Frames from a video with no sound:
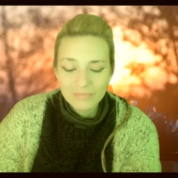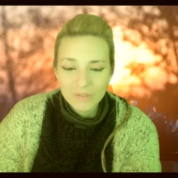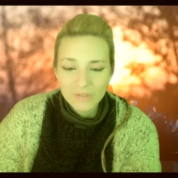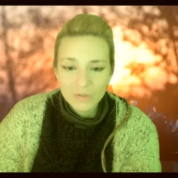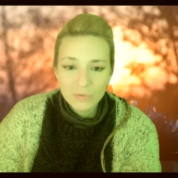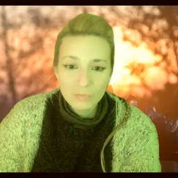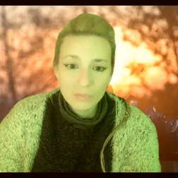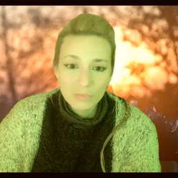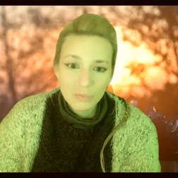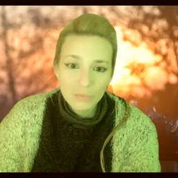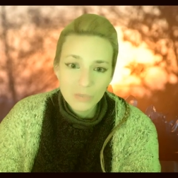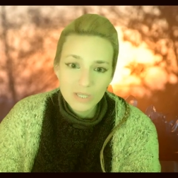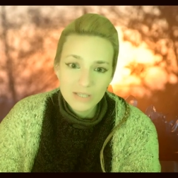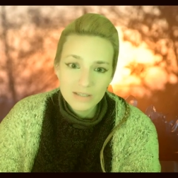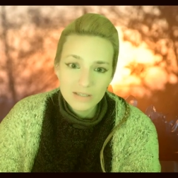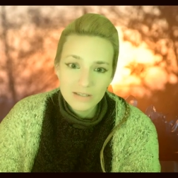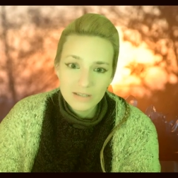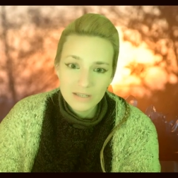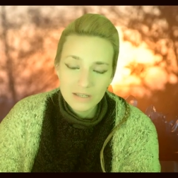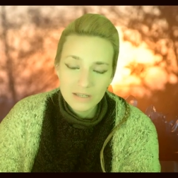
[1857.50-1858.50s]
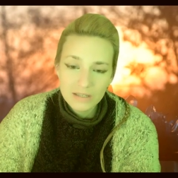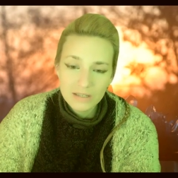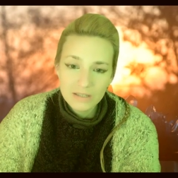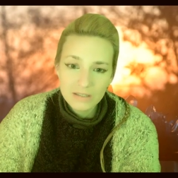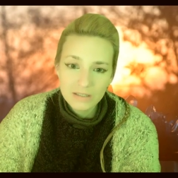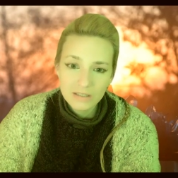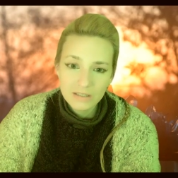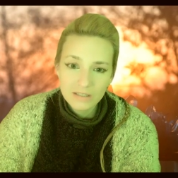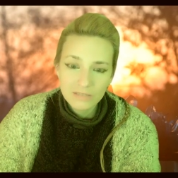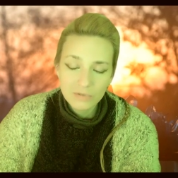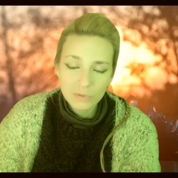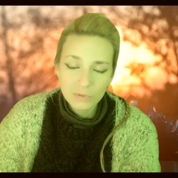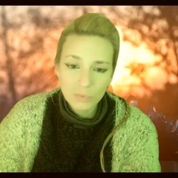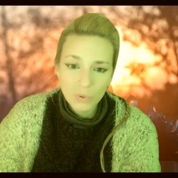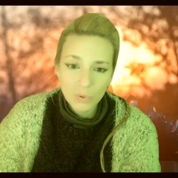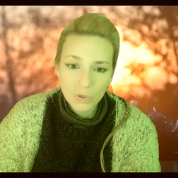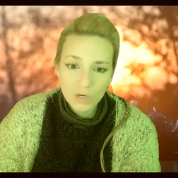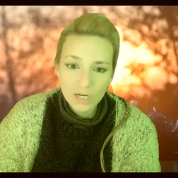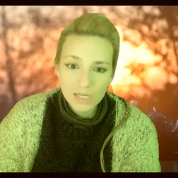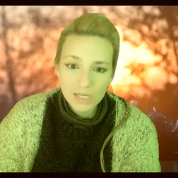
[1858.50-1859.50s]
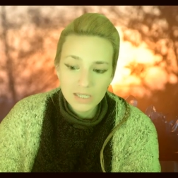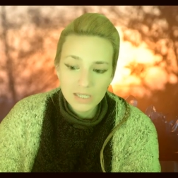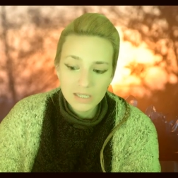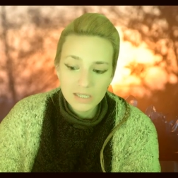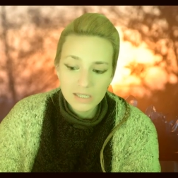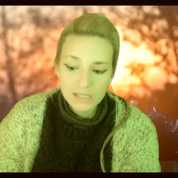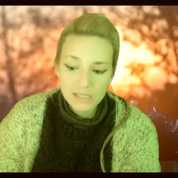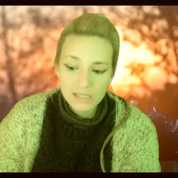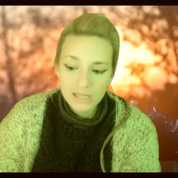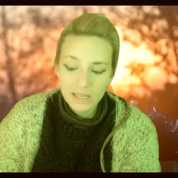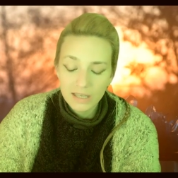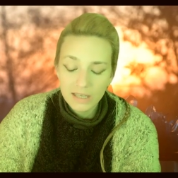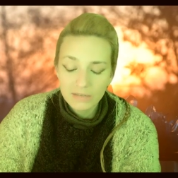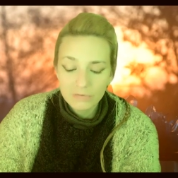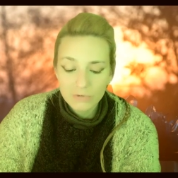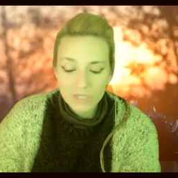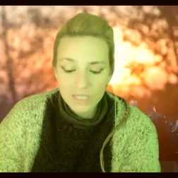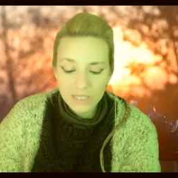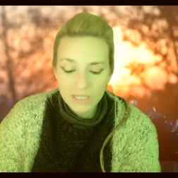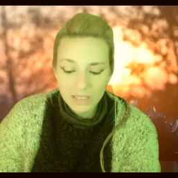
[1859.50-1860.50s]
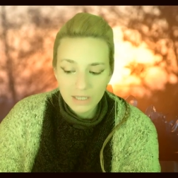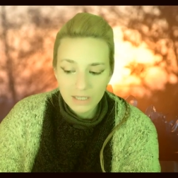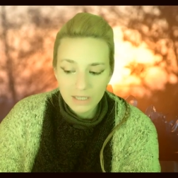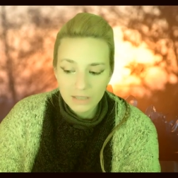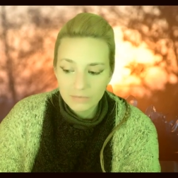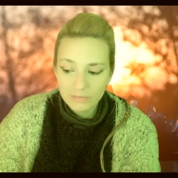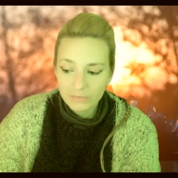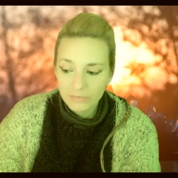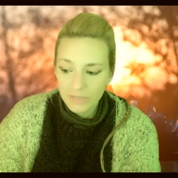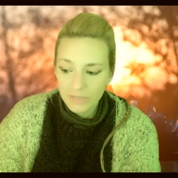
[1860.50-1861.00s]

So may we see even more clearly every day